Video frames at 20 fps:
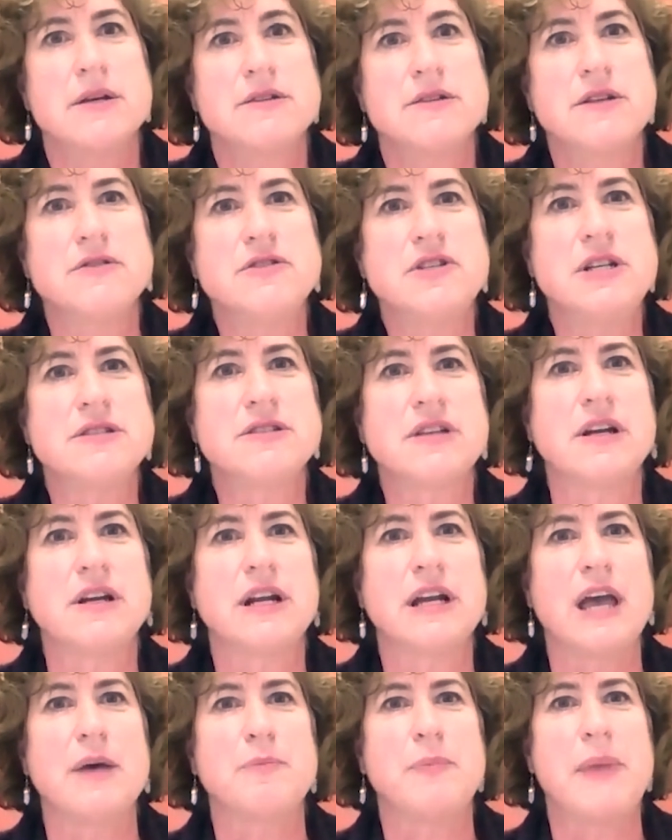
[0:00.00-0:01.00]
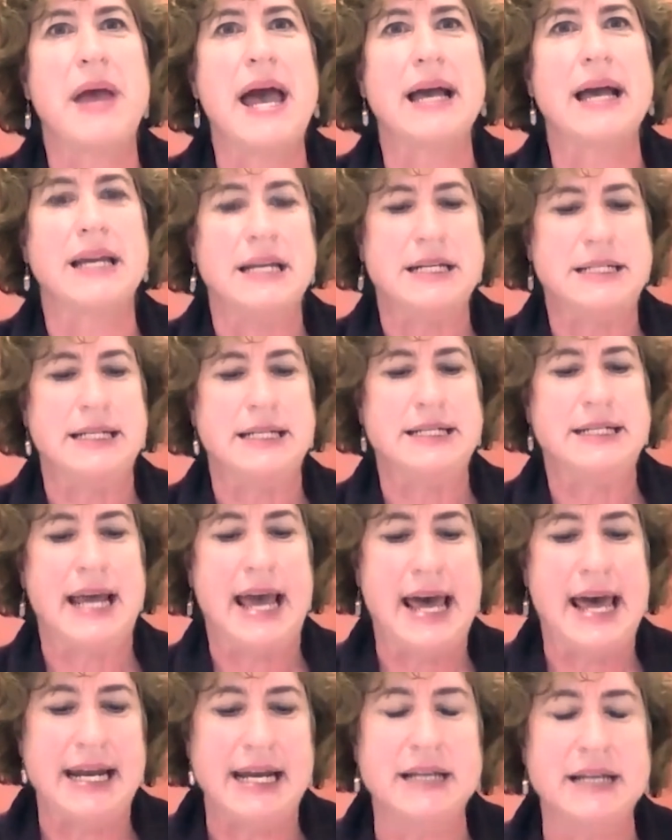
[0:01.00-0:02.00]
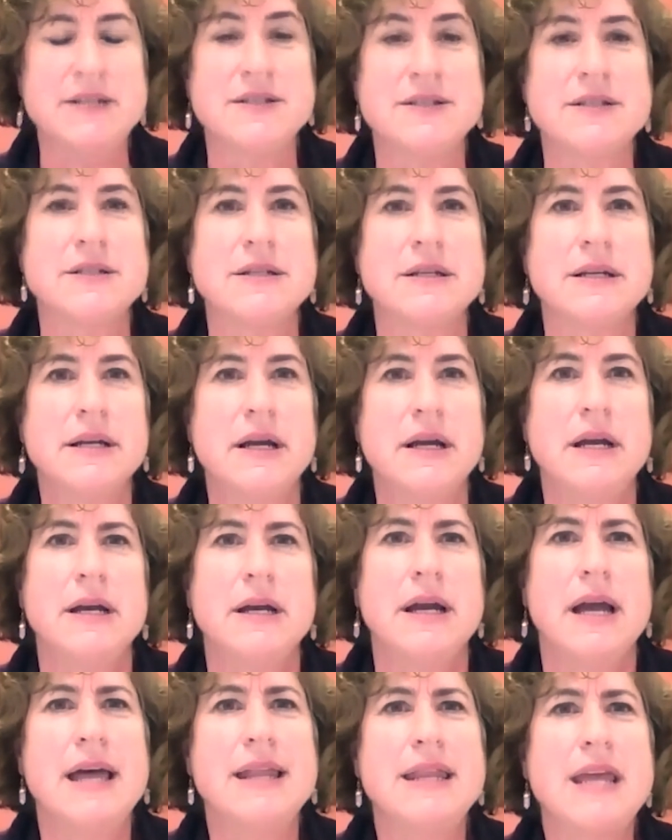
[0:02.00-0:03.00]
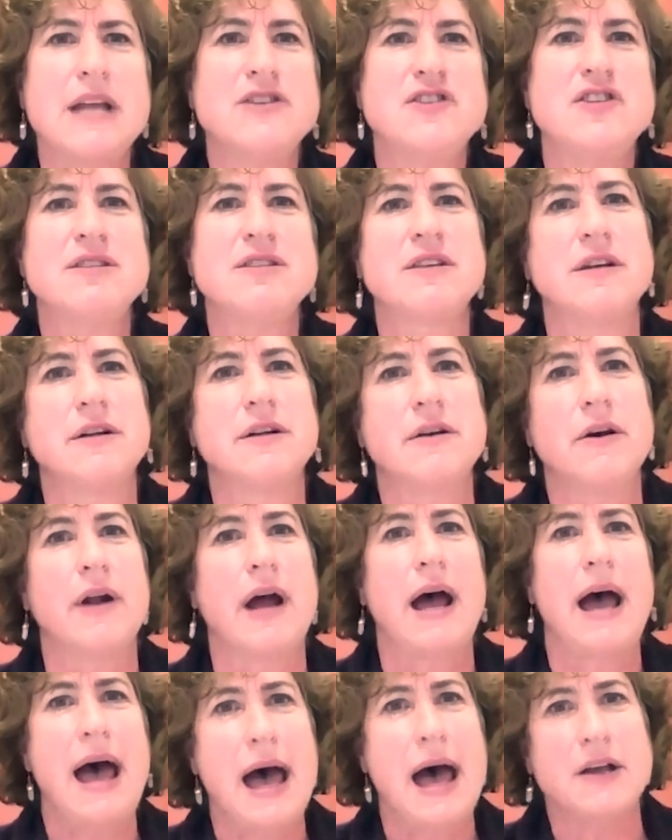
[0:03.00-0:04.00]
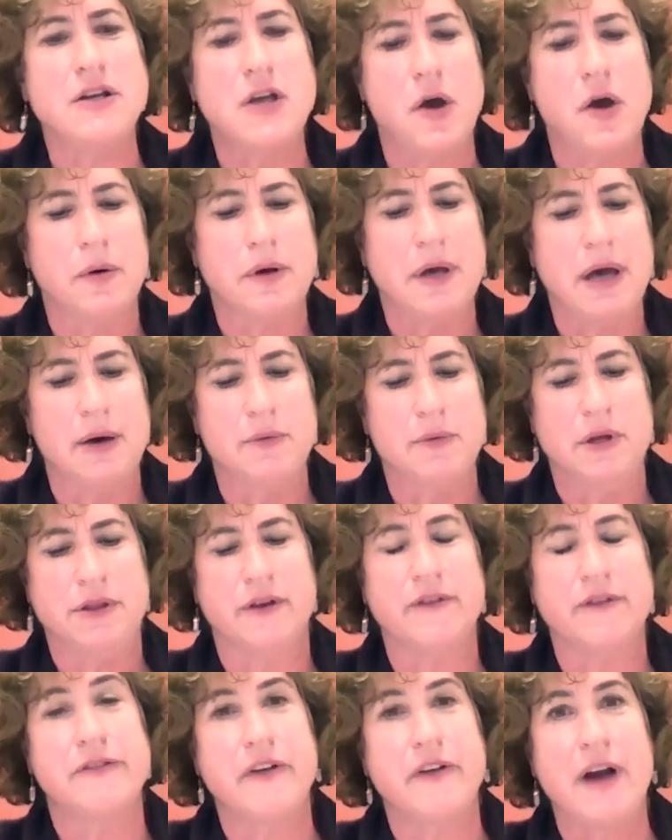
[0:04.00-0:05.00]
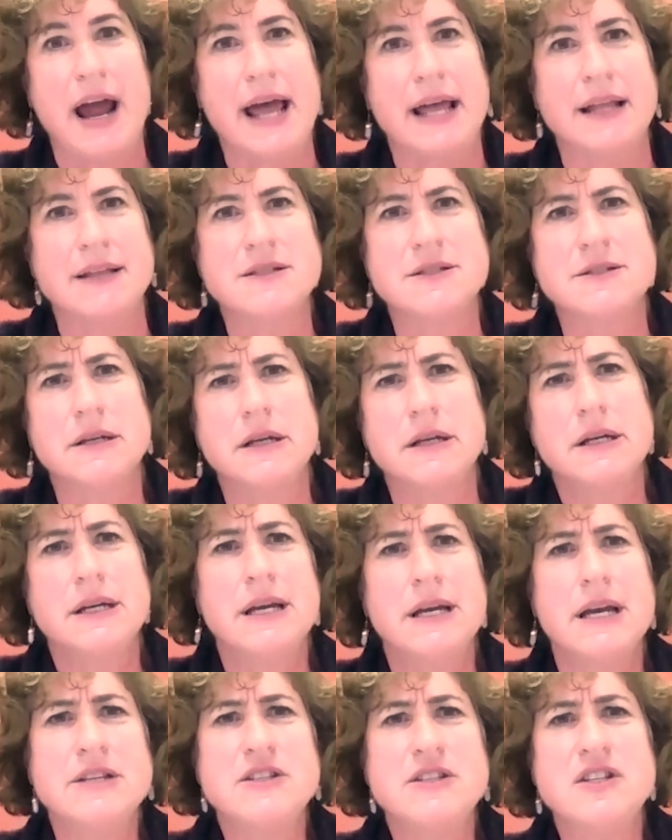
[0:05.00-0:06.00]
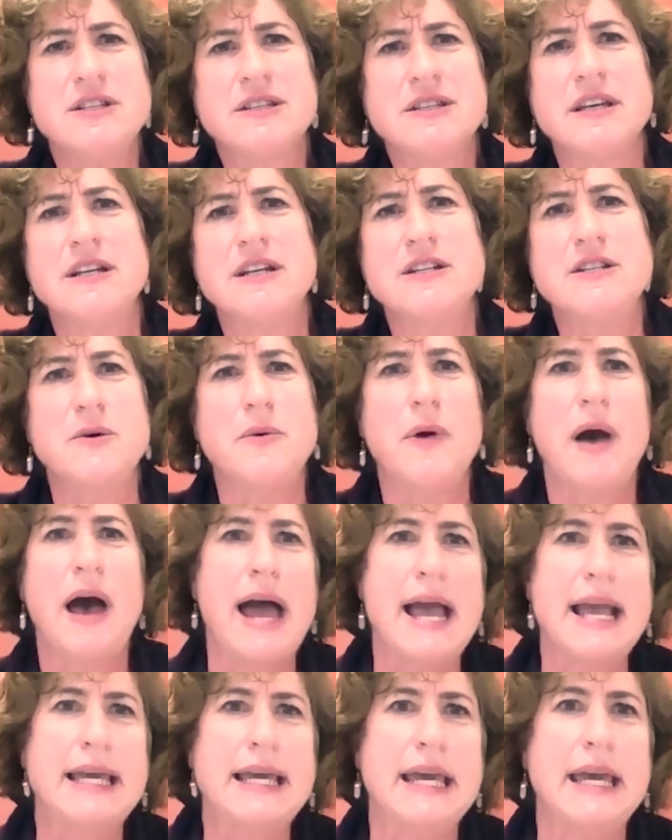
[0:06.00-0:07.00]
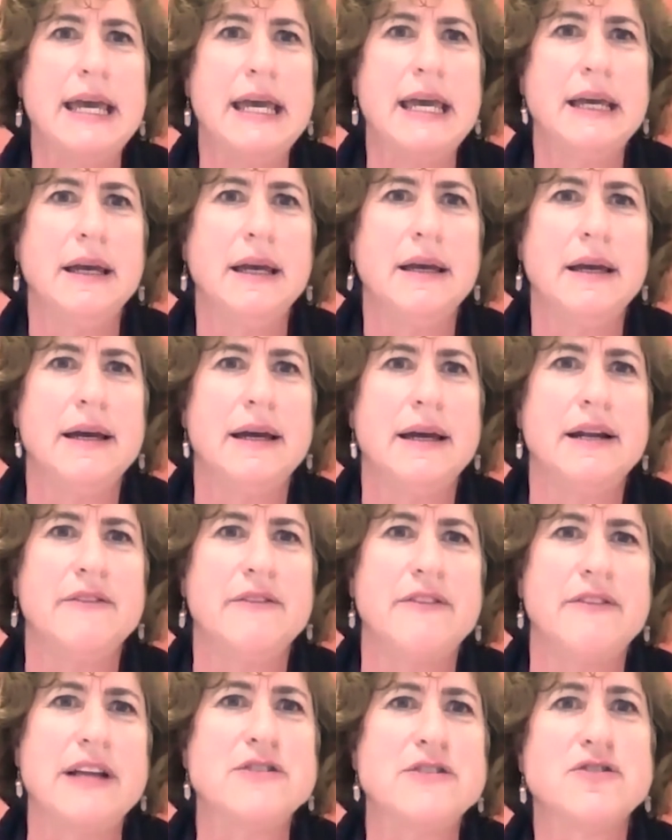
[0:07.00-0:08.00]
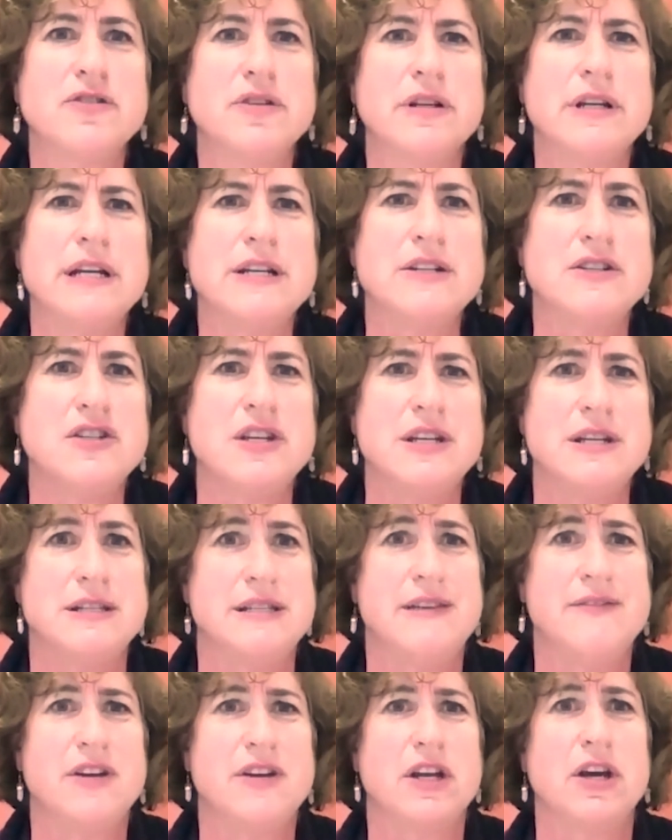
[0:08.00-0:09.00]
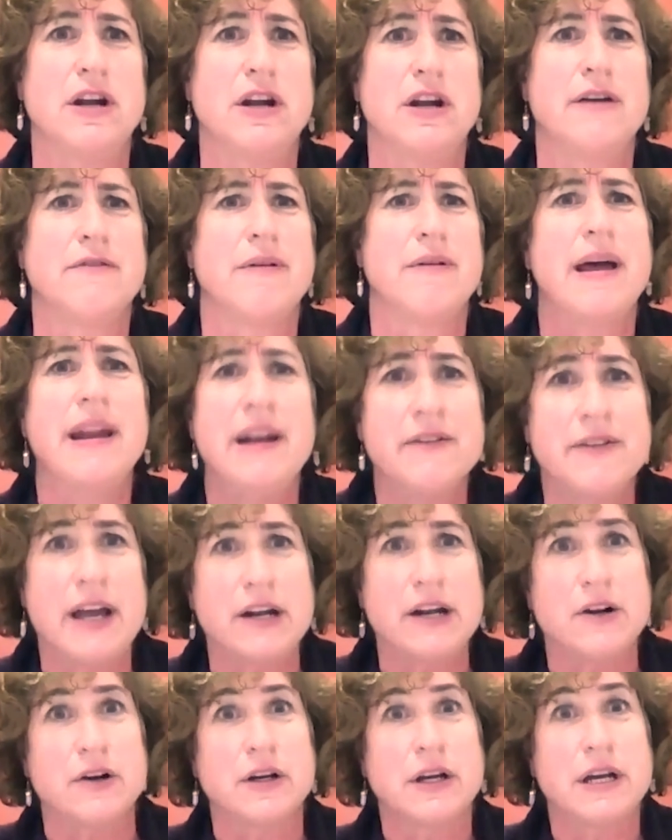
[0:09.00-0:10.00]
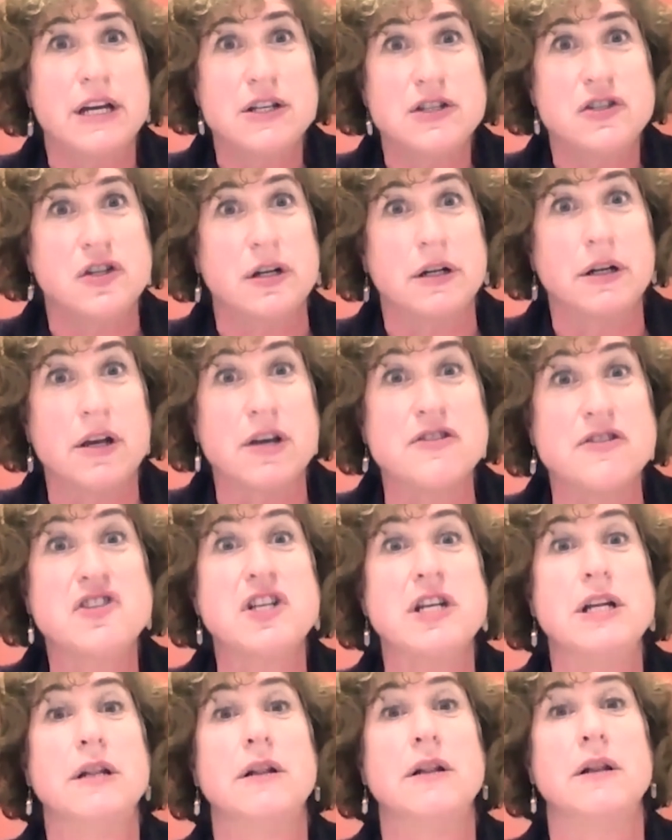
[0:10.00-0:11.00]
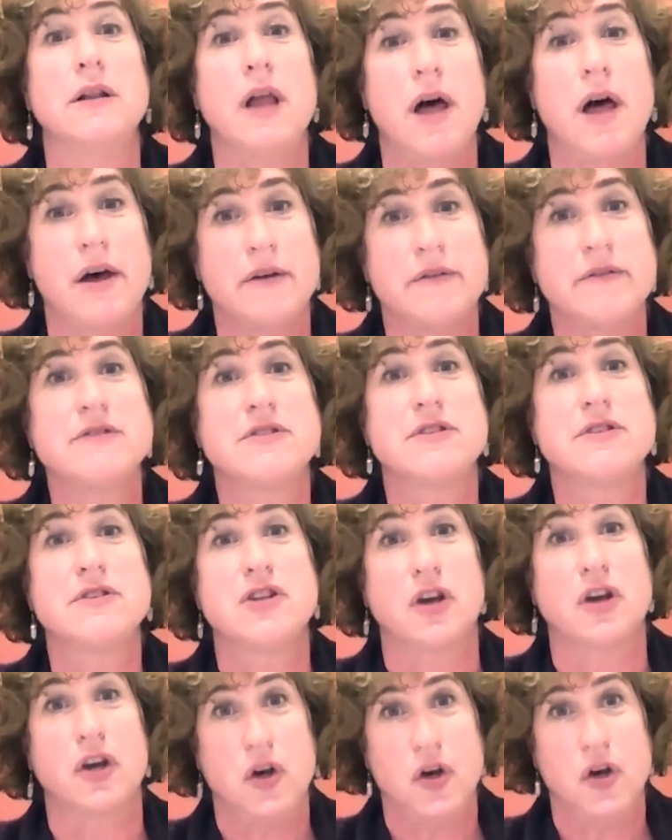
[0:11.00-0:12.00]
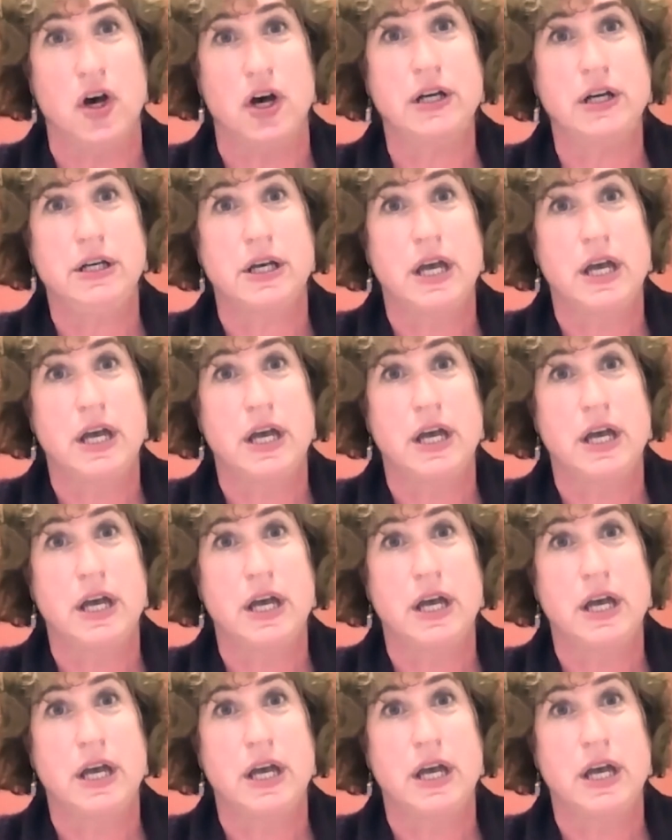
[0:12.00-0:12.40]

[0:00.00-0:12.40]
So she's going to get back into tennis, and then she's going to go to hot yoga with her friends, and she's going to do hiking, and eventually she's even going to renovate her kitchen because she loves to cook.